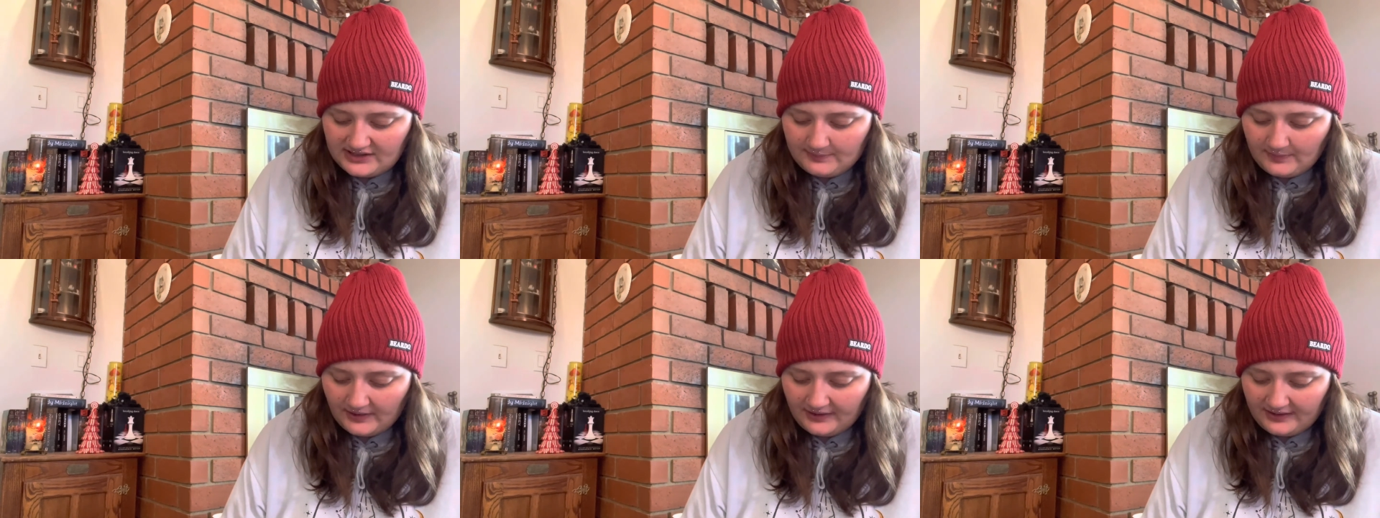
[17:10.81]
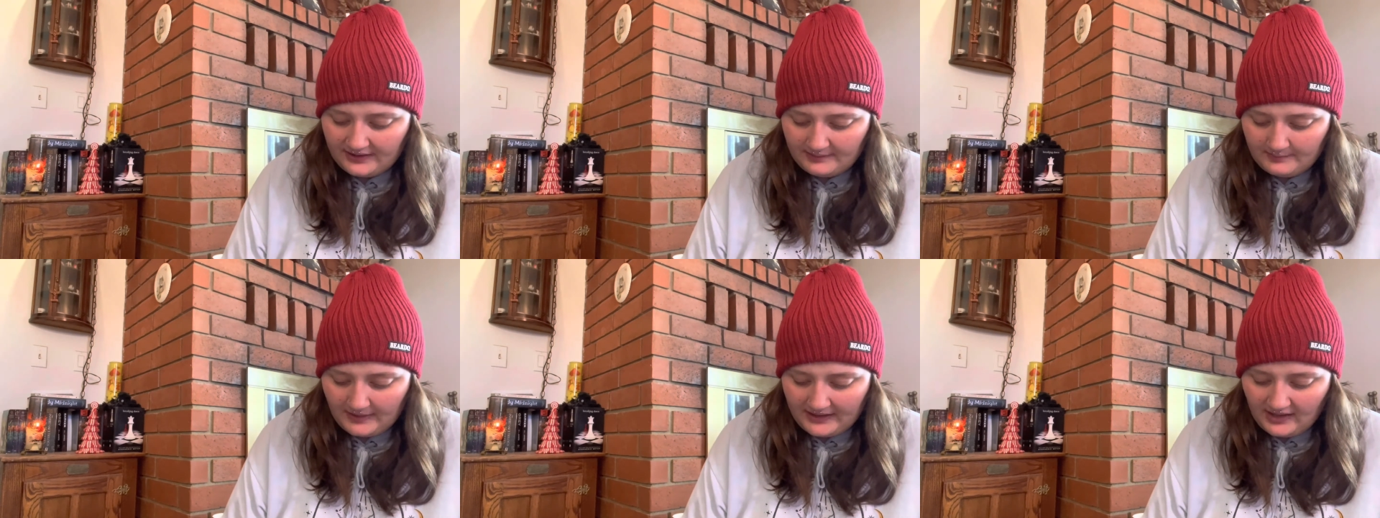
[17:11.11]
but
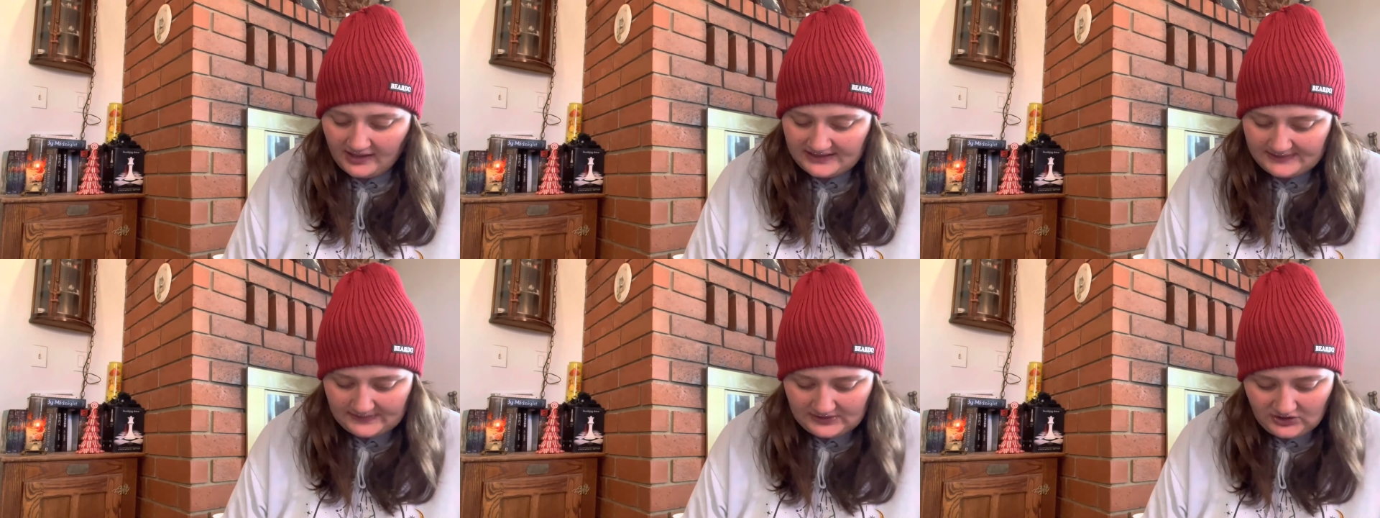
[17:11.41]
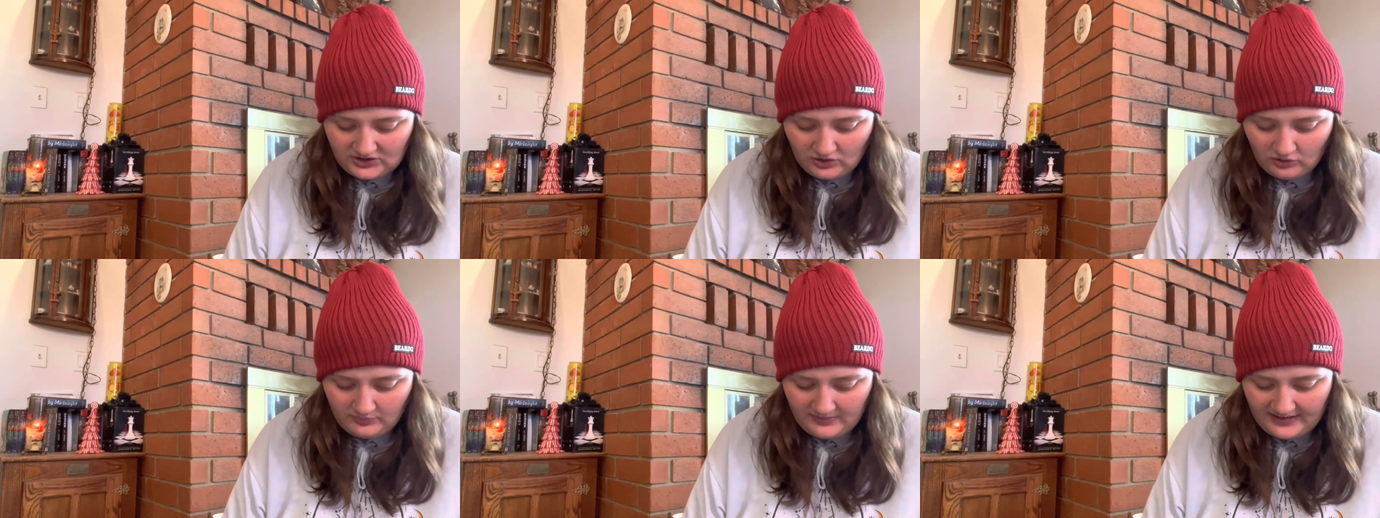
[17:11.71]
then my husband
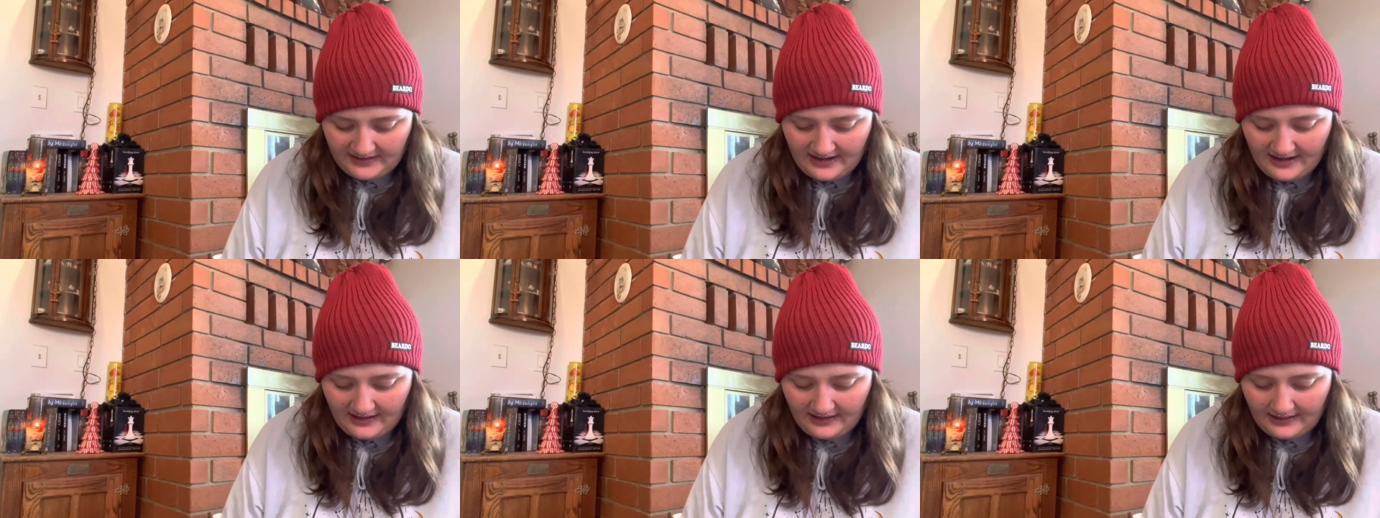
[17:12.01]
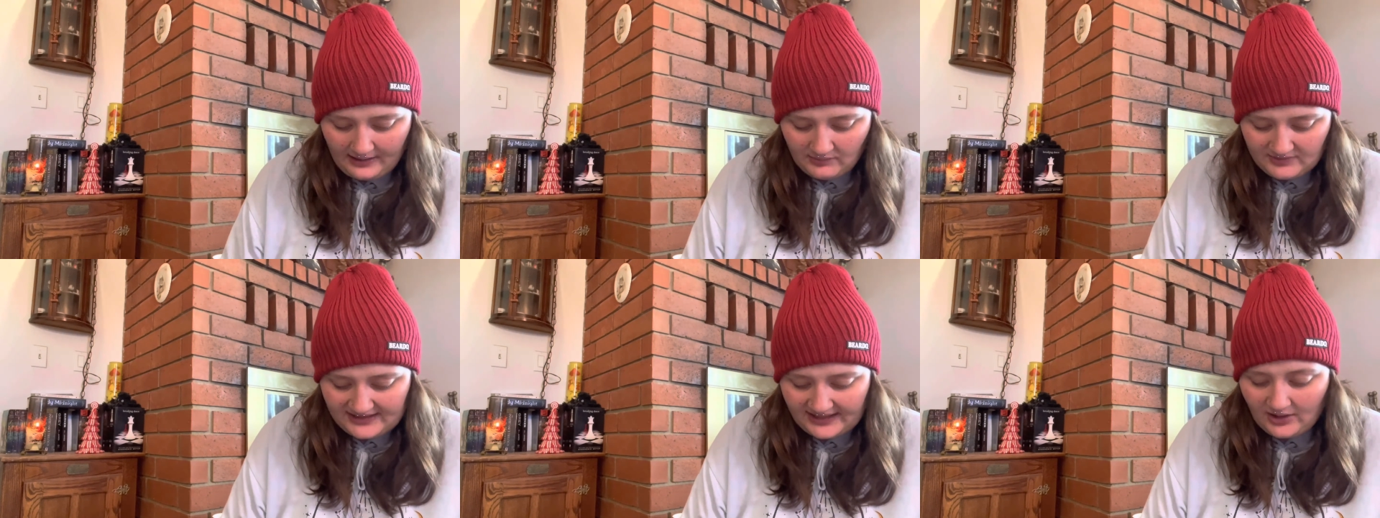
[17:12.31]
showed me that and
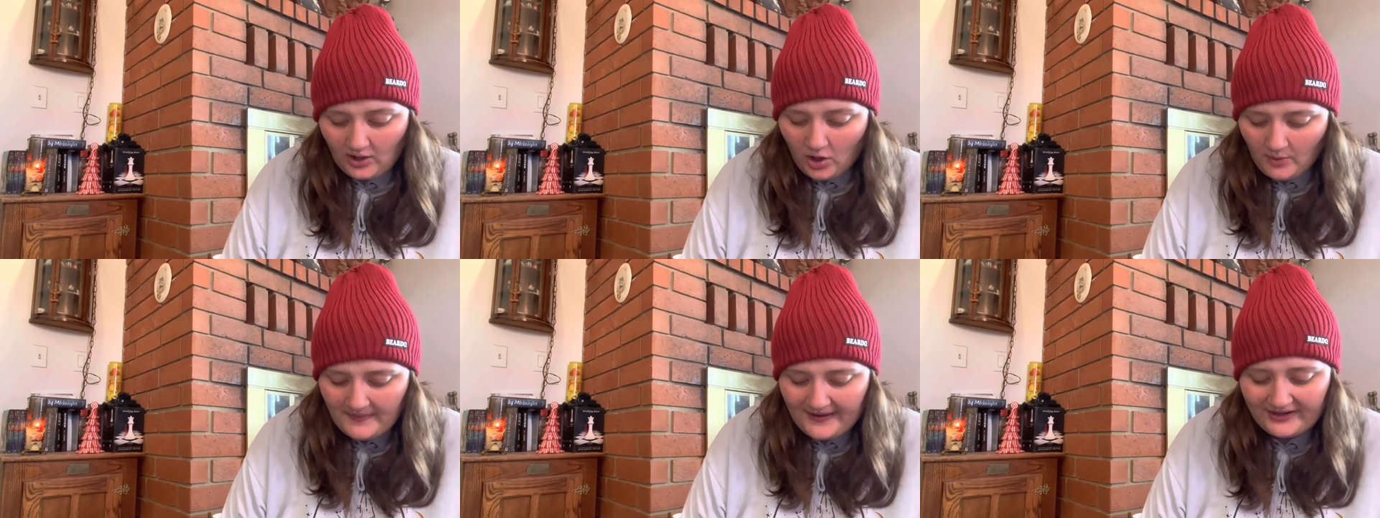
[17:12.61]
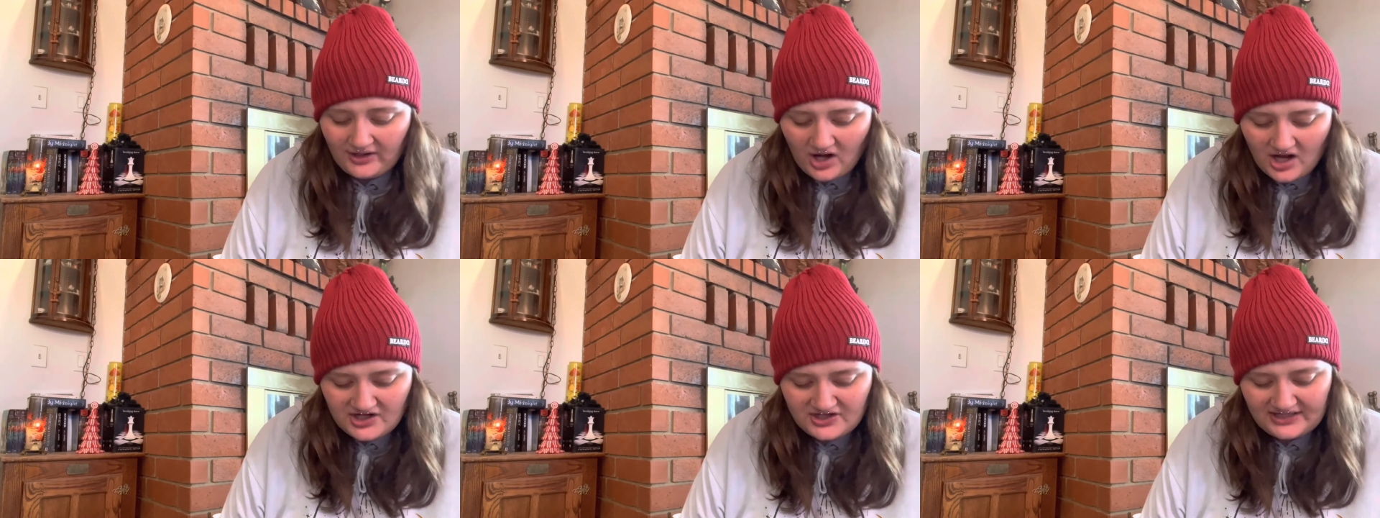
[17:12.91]
I was like, oh my
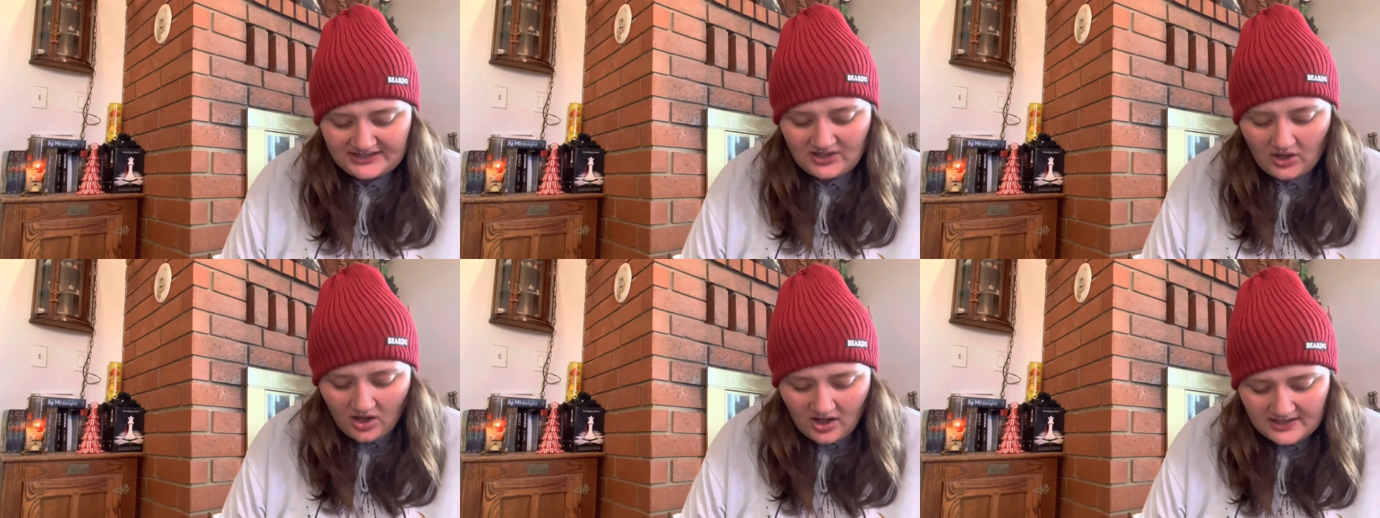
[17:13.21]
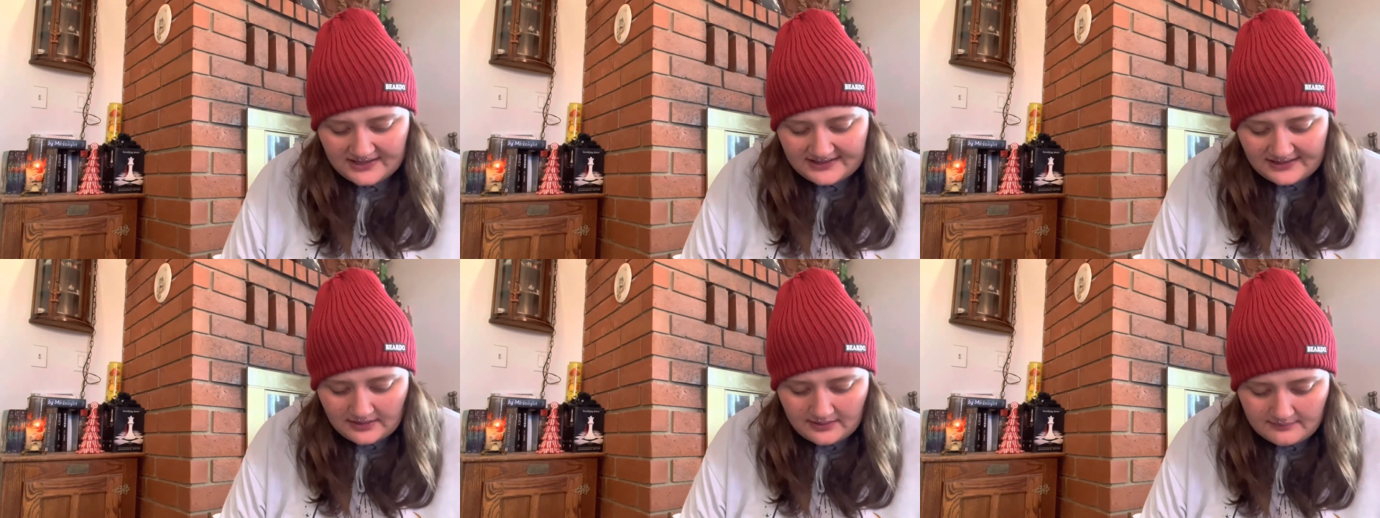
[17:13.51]
gosh, that's
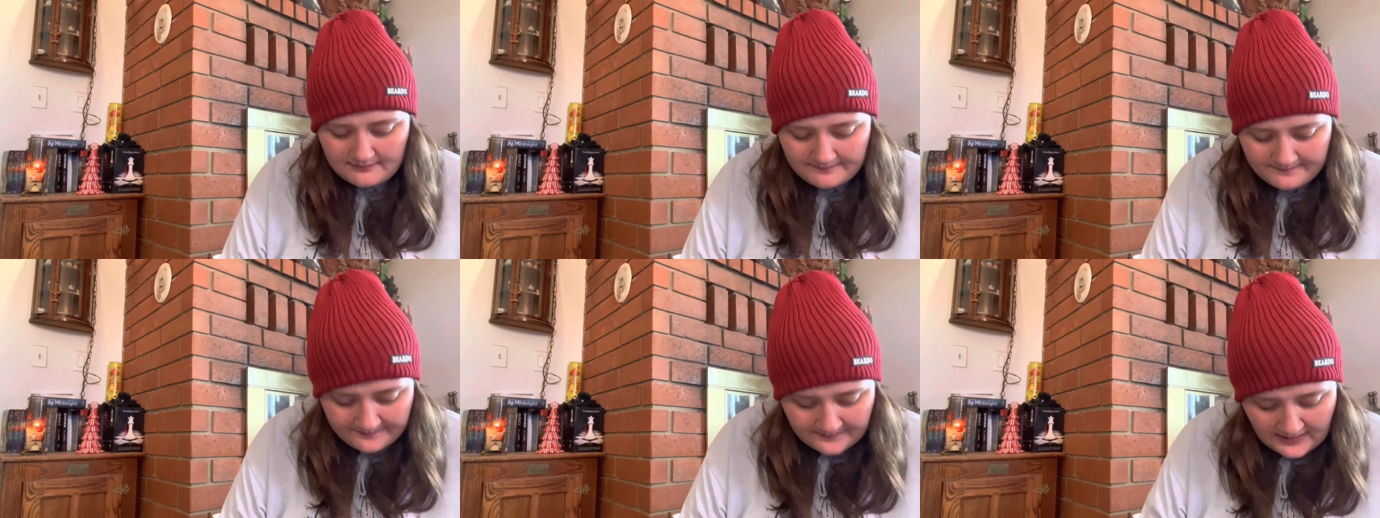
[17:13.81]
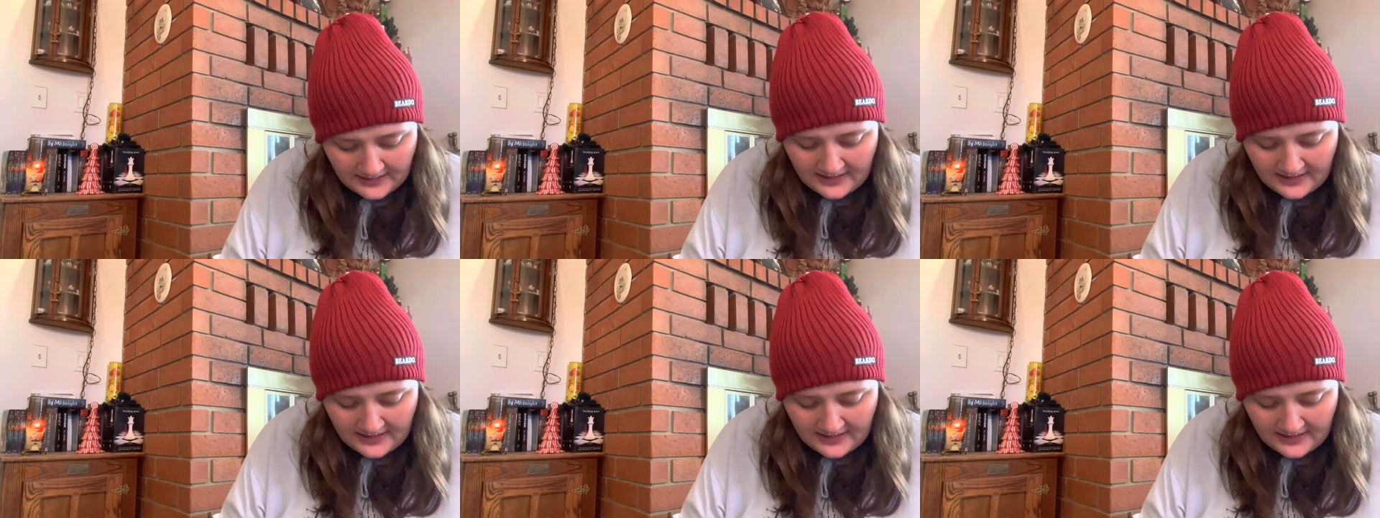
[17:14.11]
awesome,